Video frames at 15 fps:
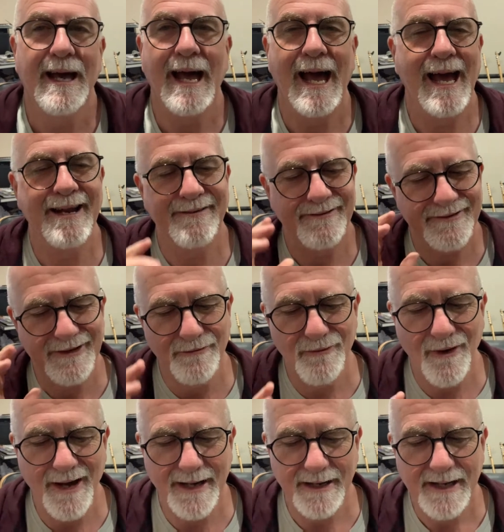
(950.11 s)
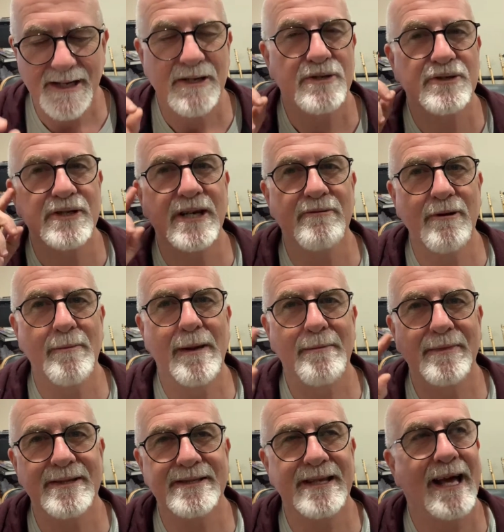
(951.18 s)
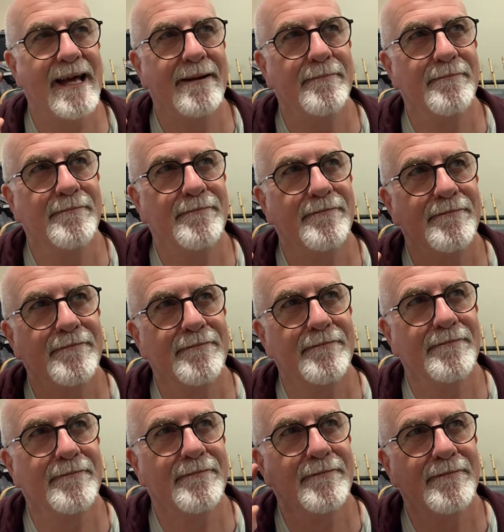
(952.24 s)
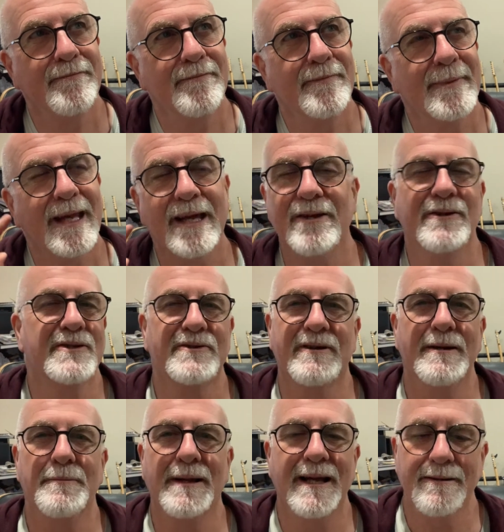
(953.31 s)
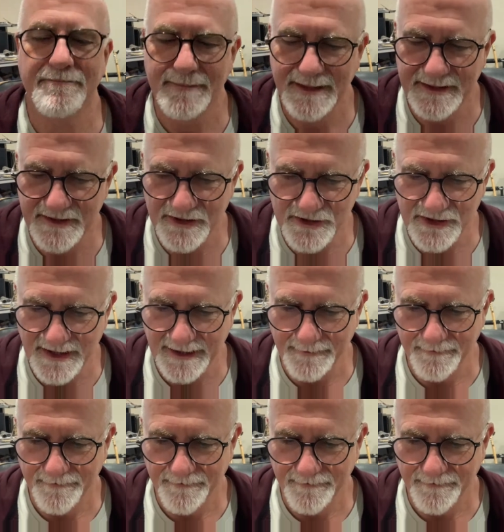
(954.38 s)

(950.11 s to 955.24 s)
And to write, she remembers that in your screenplay is a cheat.